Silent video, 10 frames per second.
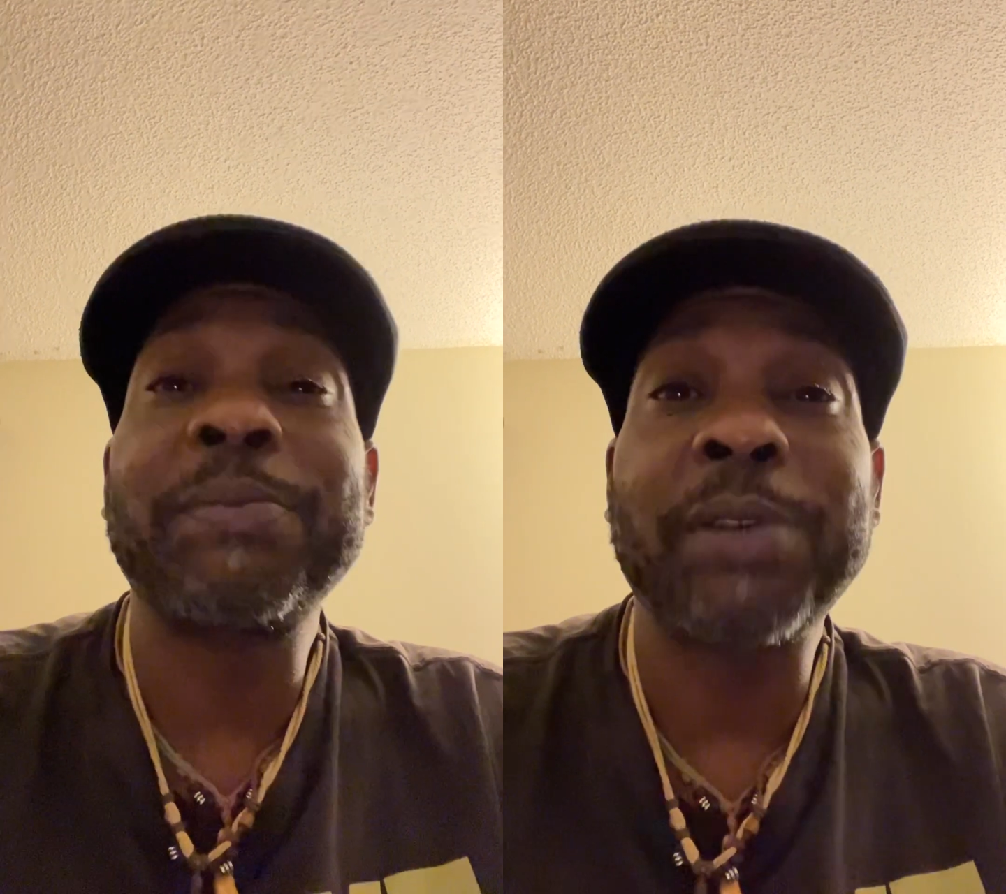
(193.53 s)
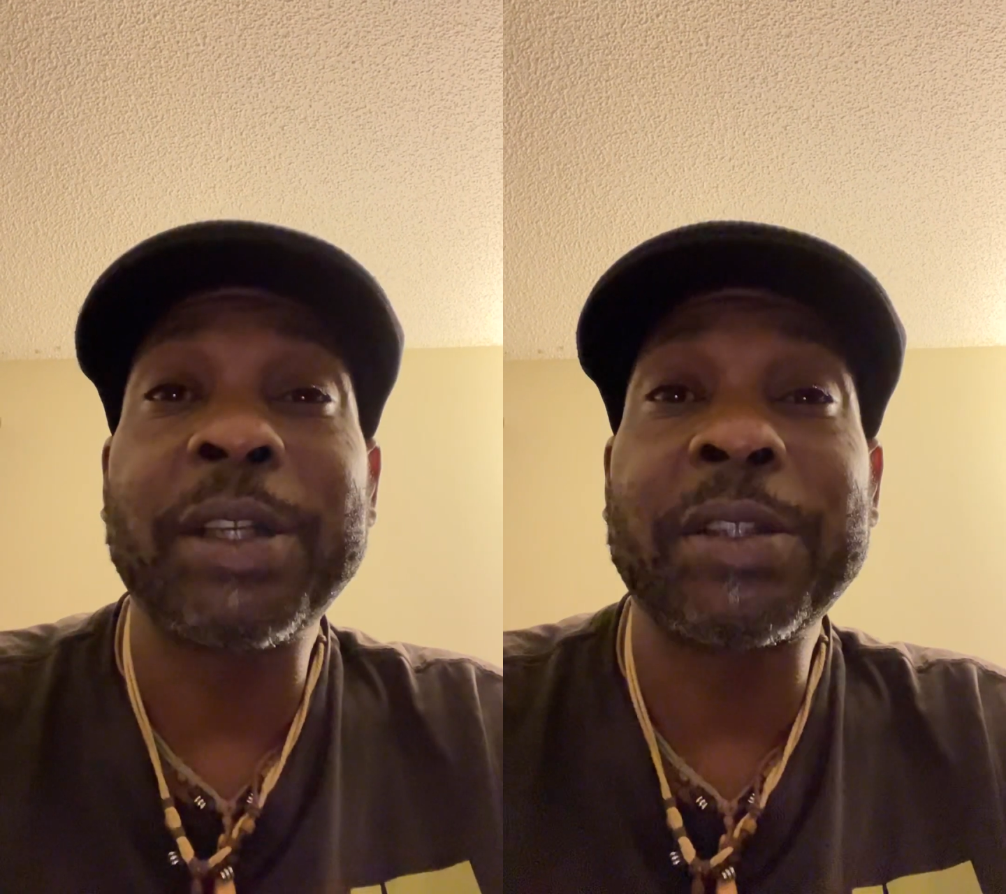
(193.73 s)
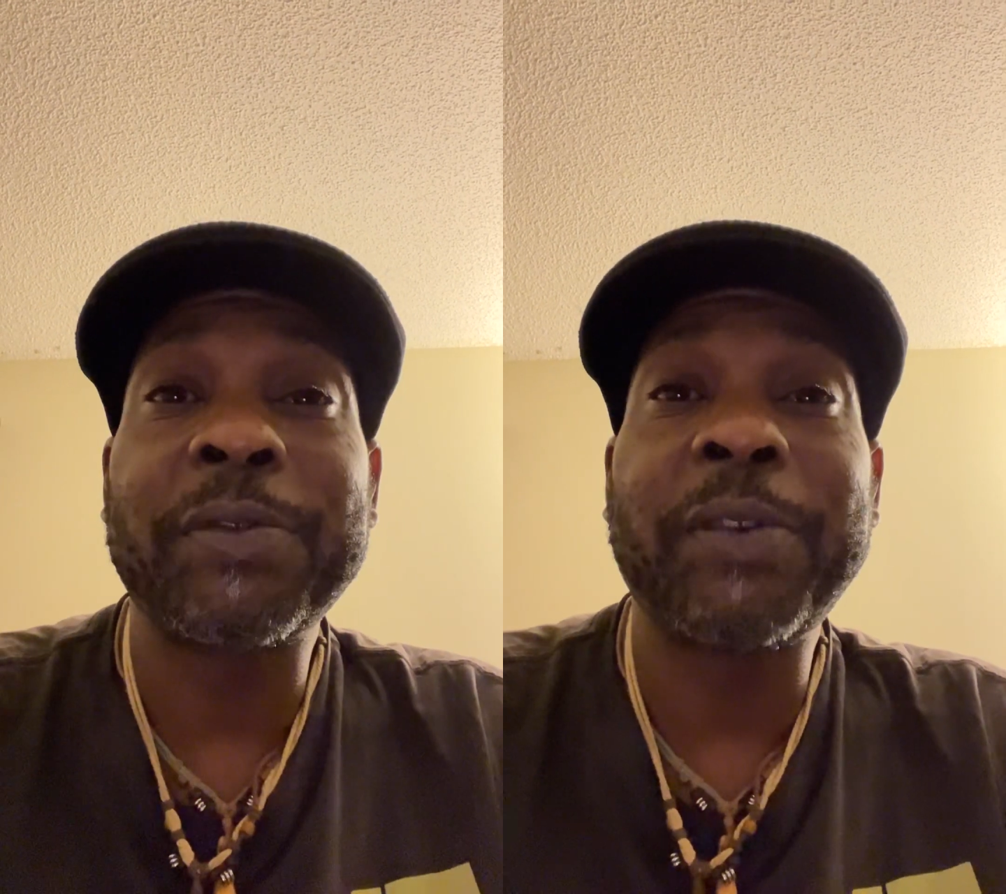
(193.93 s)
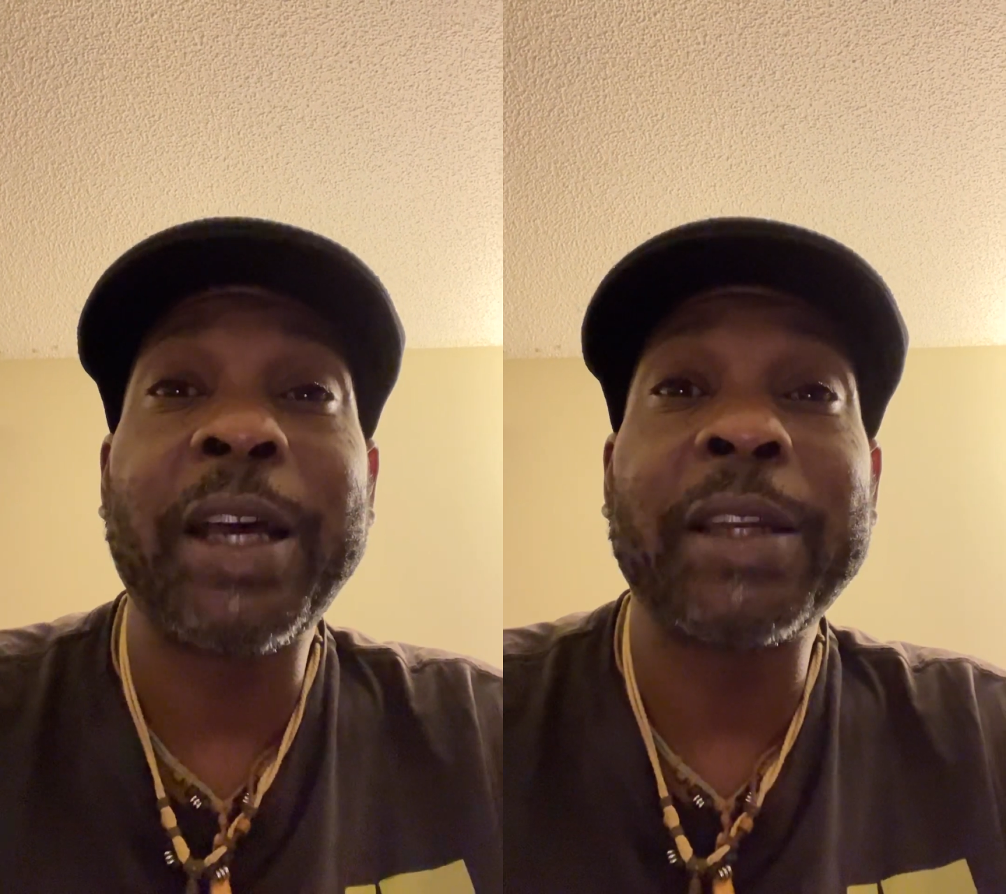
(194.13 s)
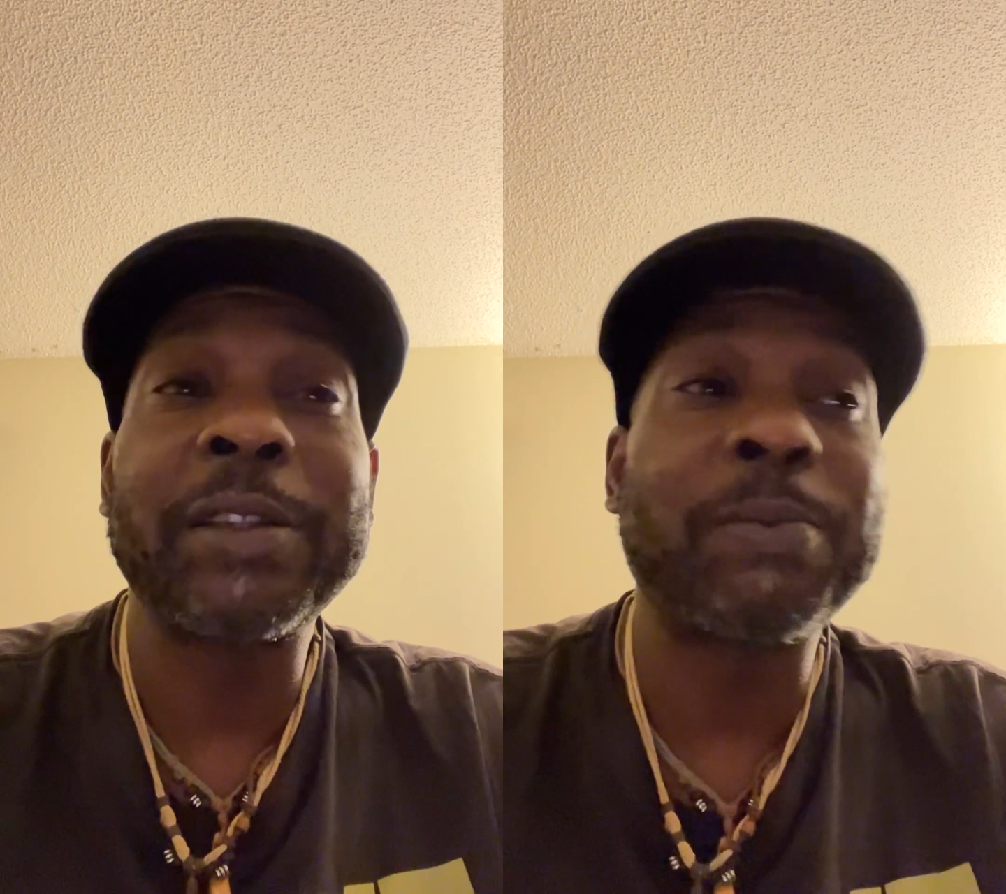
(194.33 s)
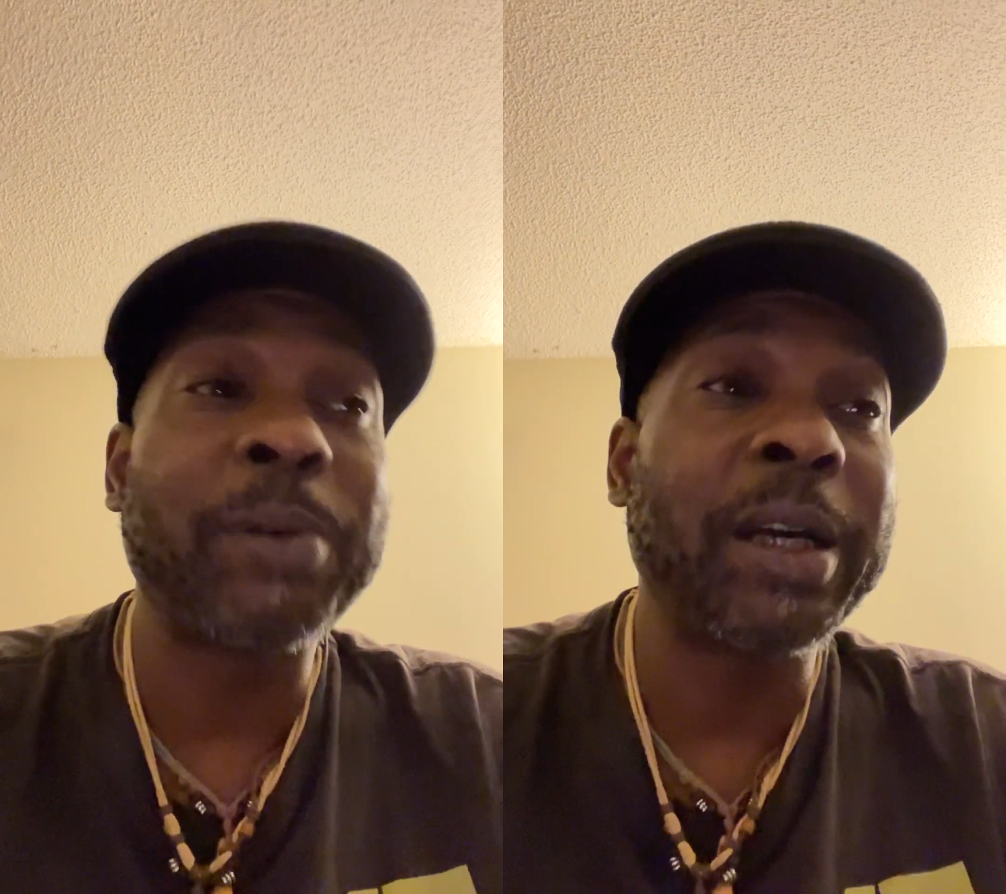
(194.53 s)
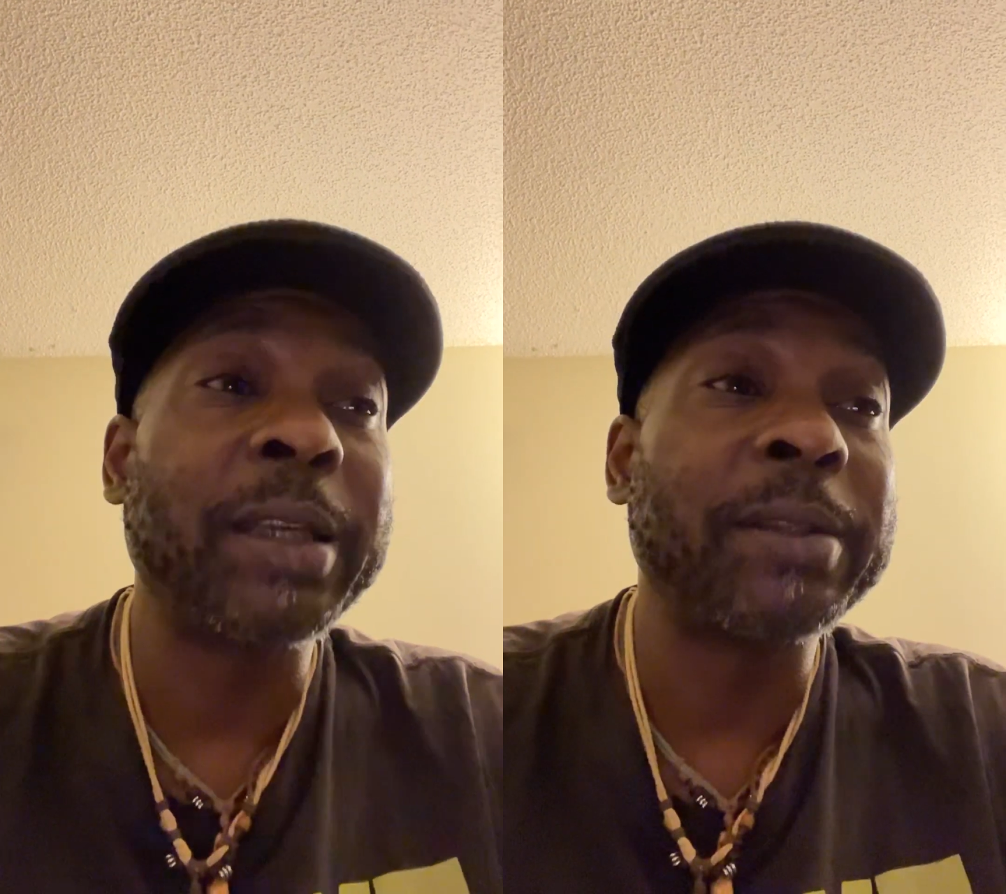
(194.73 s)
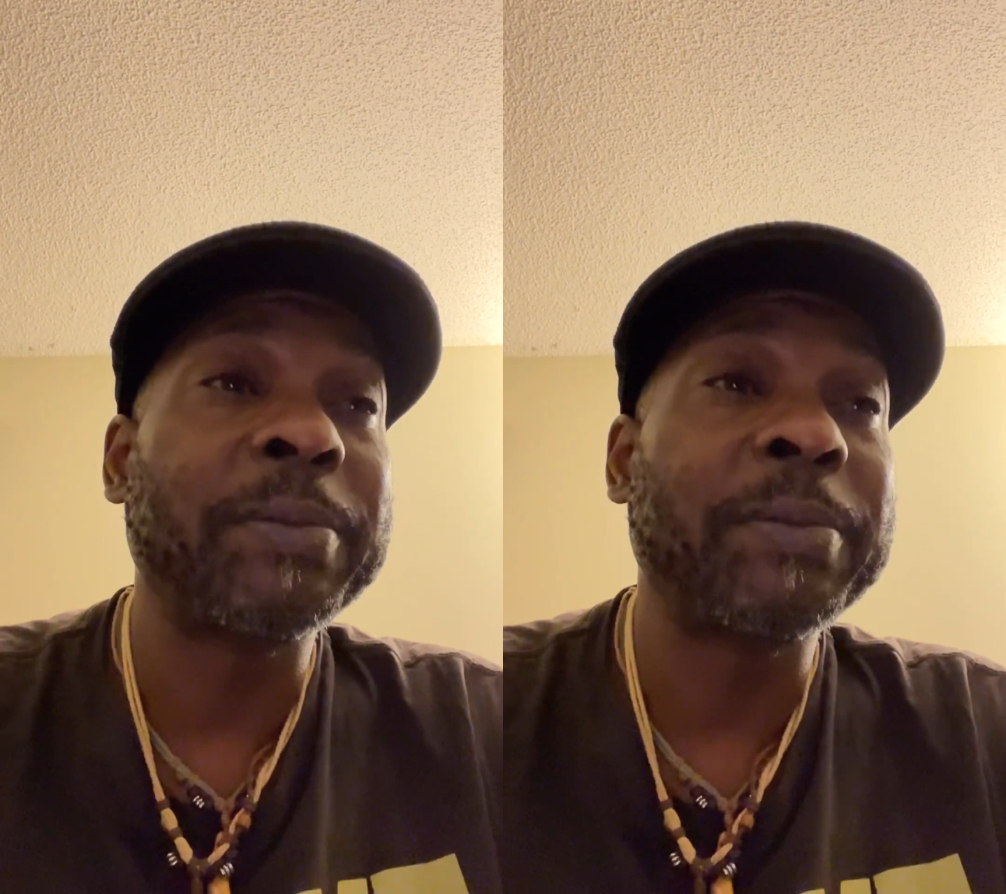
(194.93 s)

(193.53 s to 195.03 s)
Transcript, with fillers: pressure fighters, but